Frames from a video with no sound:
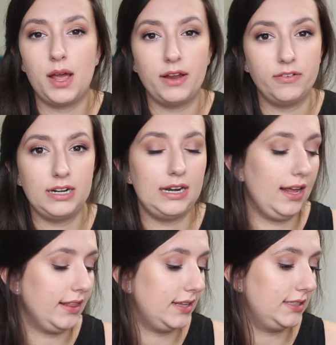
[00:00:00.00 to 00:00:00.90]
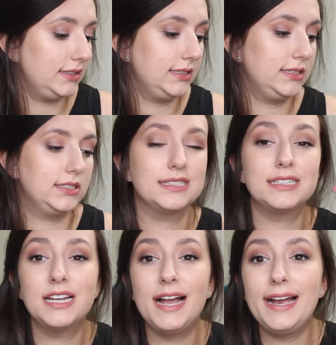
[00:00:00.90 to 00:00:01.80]
I really like this. This is just a
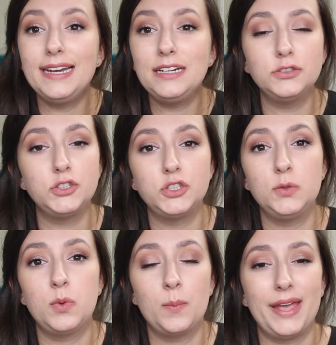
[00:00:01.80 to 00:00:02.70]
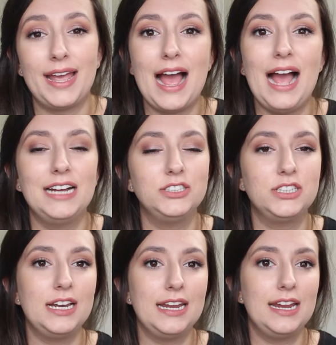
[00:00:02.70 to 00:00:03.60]
tiny little tube, but it
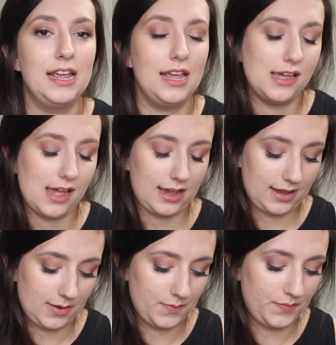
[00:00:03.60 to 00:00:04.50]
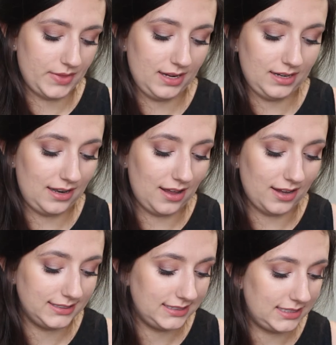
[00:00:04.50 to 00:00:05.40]
actually
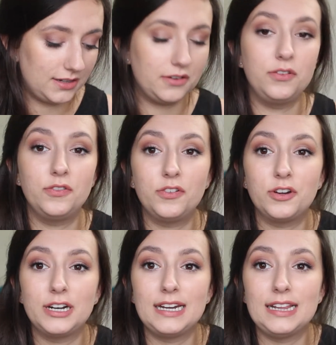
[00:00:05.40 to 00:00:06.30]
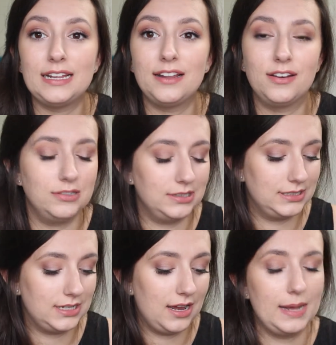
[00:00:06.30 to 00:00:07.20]
lasted a really long
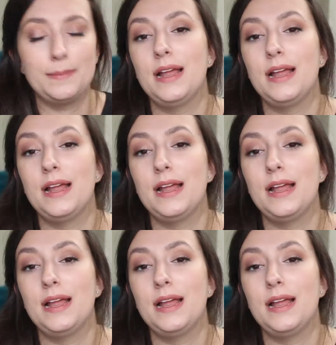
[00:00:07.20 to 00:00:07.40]
time.